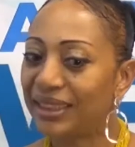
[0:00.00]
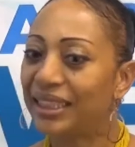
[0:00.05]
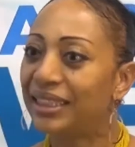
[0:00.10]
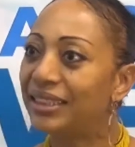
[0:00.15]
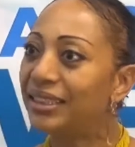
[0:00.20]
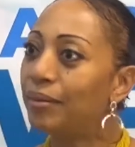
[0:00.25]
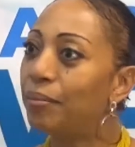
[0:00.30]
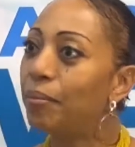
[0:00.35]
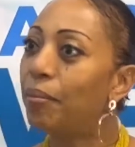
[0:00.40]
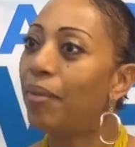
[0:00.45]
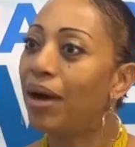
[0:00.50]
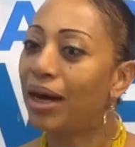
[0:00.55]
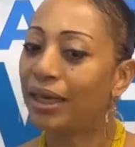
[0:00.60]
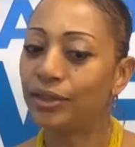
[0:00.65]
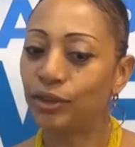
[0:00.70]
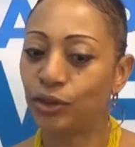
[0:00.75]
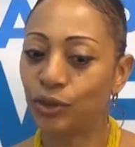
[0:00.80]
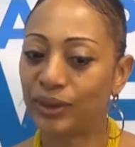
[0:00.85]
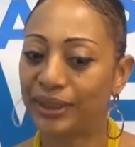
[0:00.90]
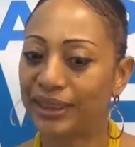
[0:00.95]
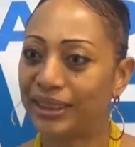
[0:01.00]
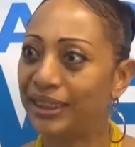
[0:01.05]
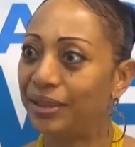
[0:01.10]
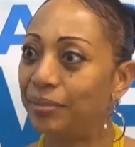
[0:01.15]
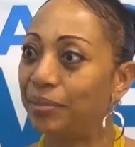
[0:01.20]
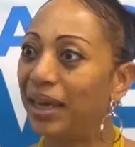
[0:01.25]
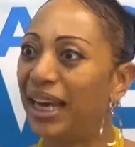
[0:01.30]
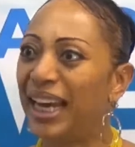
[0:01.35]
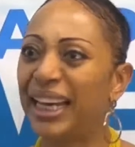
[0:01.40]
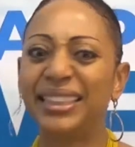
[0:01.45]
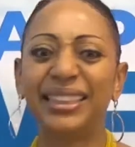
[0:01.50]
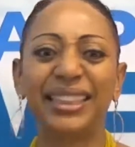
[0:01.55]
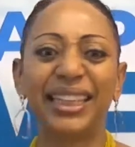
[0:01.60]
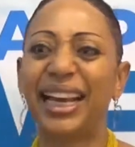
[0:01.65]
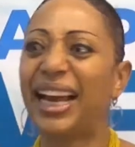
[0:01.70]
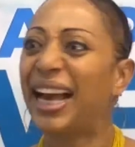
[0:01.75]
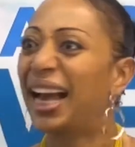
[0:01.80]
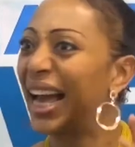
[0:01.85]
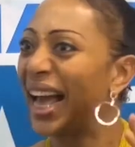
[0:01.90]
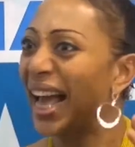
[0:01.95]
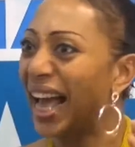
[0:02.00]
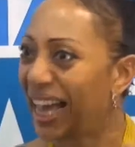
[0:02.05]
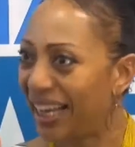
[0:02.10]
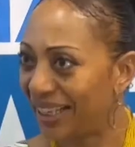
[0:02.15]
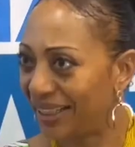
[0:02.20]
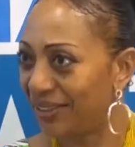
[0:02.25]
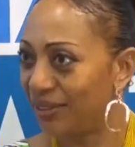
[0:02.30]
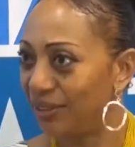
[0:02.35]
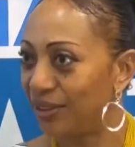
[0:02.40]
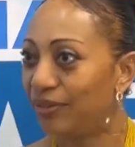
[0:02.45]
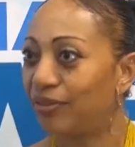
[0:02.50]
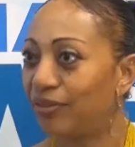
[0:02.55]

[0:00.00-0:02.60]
They demand to see him, and they are angry,